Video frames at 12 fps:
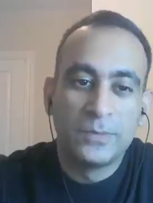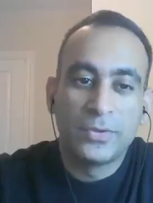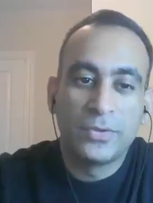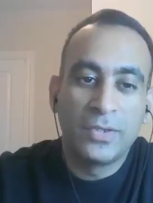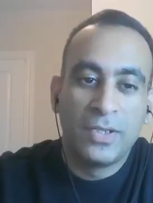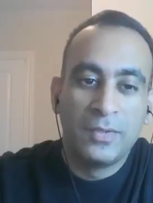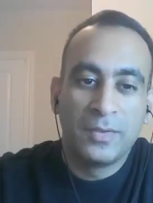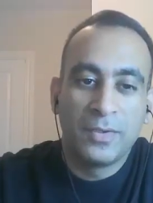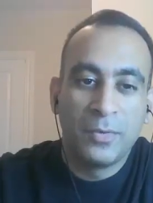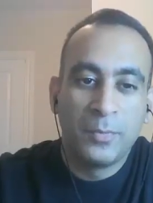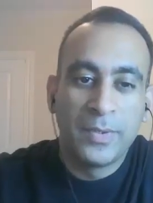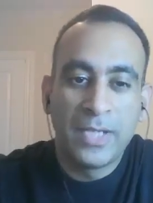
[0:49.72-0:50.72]
So,
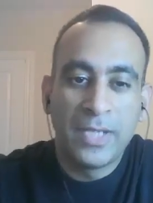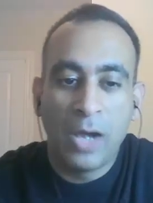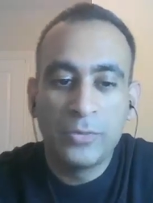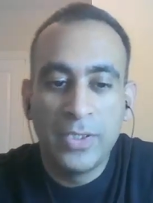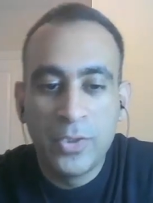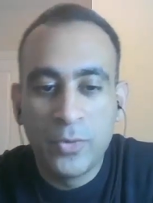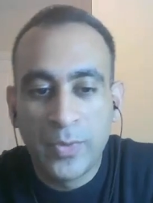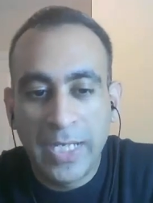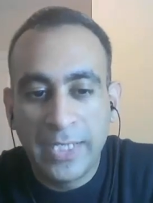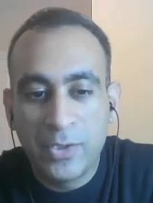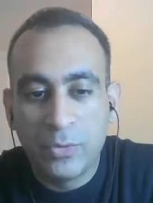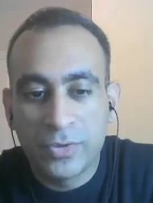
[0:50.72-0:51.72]
Brittany, how did you
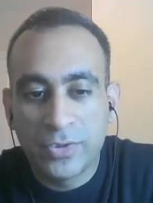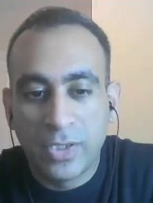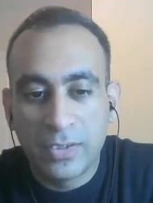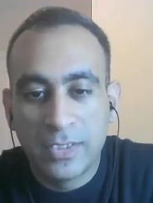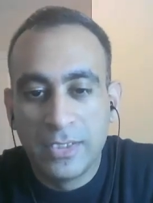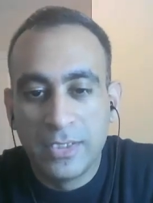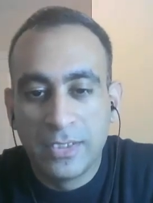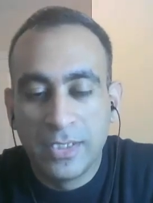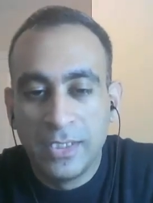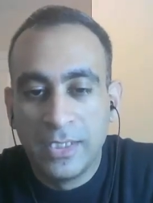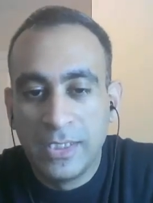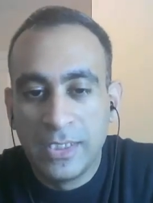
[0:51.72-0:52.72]
get your start in
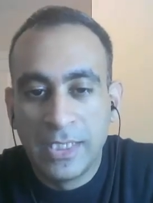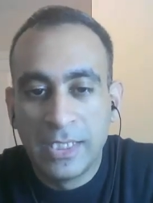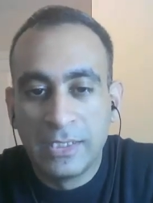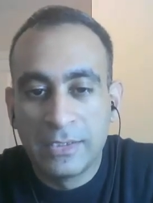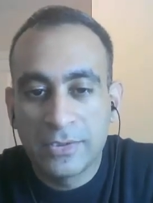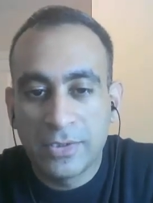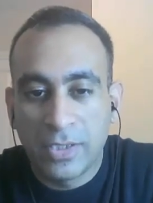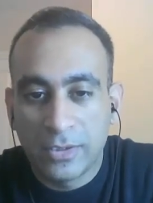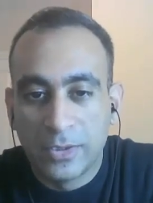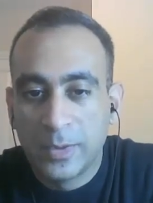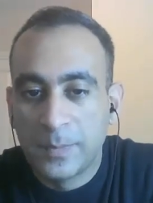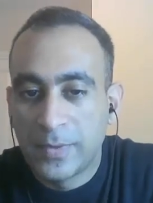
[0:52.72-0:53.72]

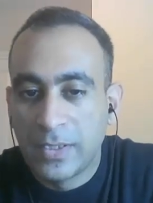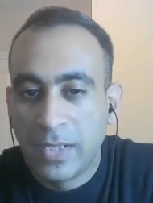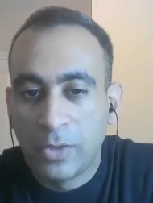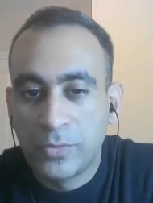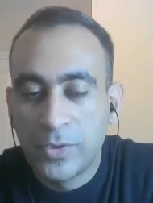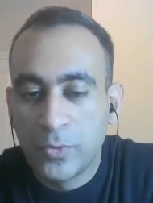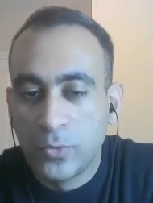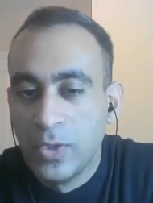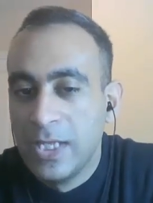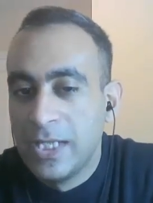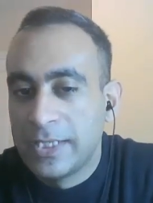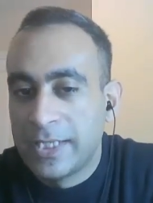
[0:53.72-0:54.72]
startups, and how did you
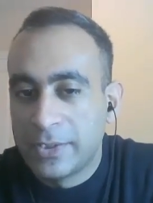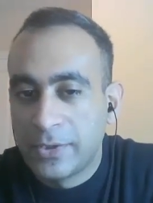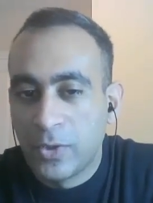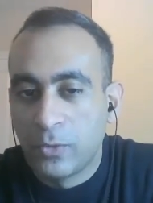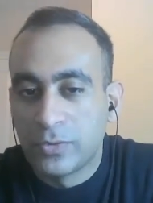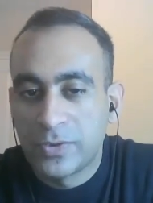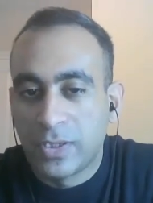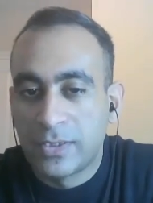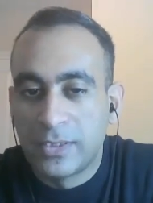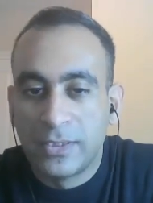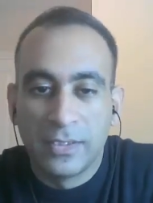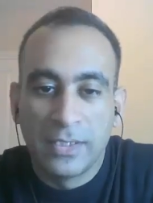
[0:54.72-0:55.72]
get your
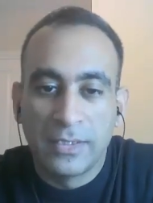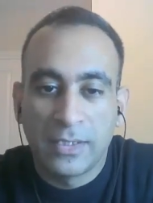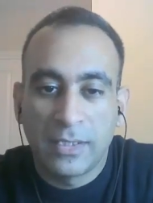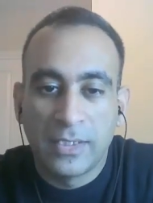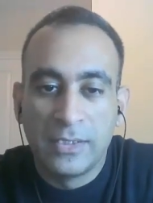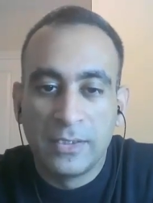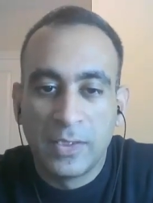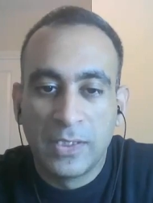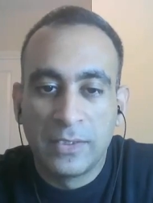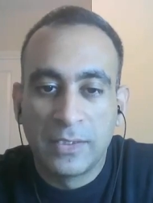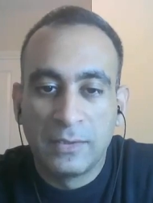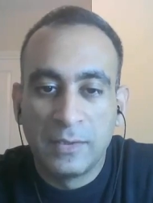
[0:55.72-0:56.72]
start in
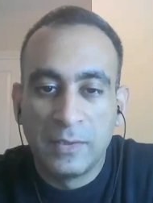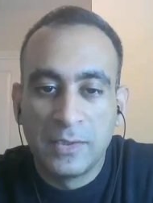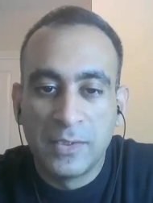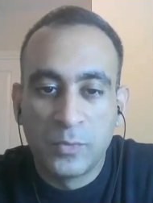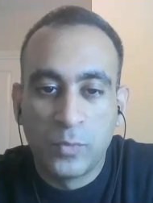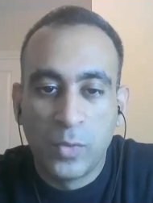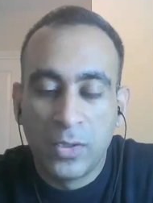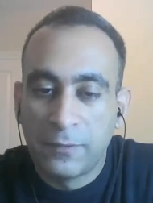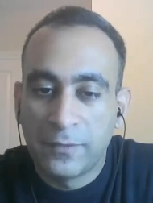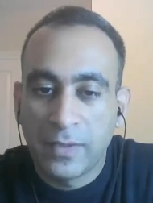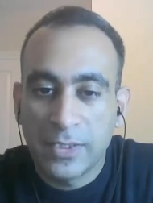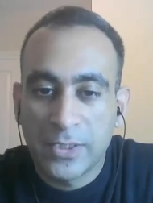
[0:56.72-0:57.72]
this world of
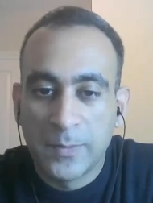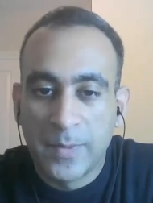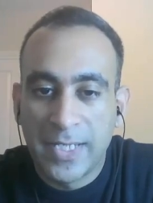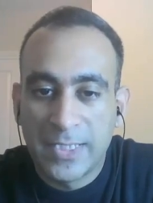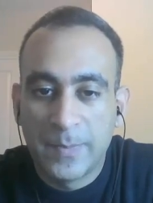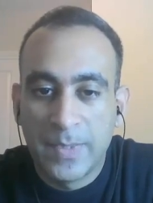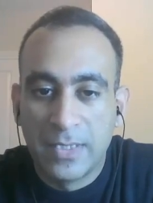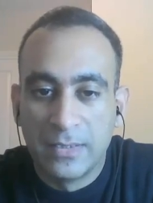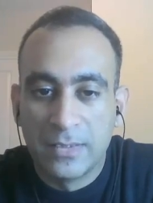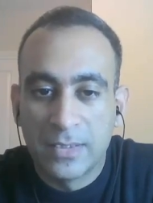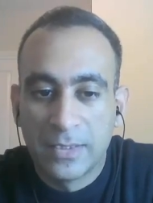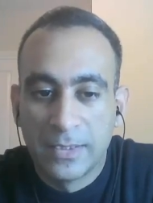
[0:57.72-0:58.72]
customer experience?